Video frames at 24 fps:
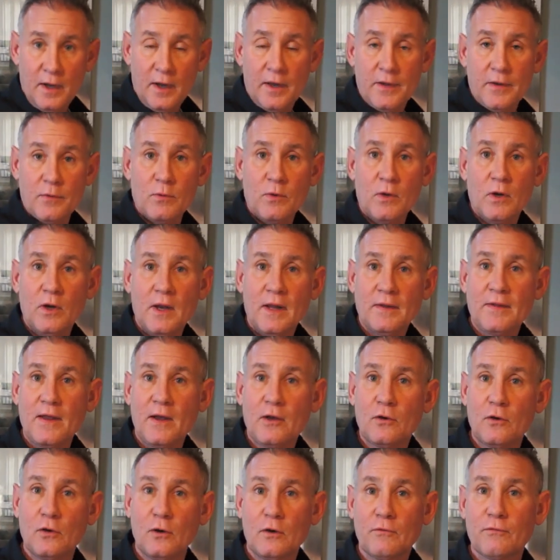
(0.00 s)
and then we're going to let
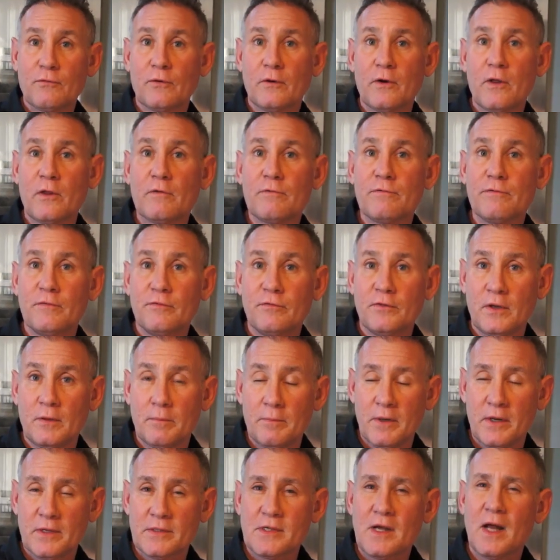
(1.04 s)
that cook for another 15
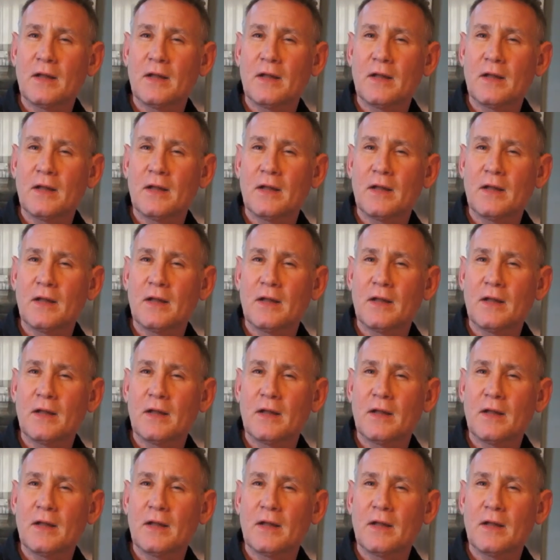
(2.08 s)
minutes.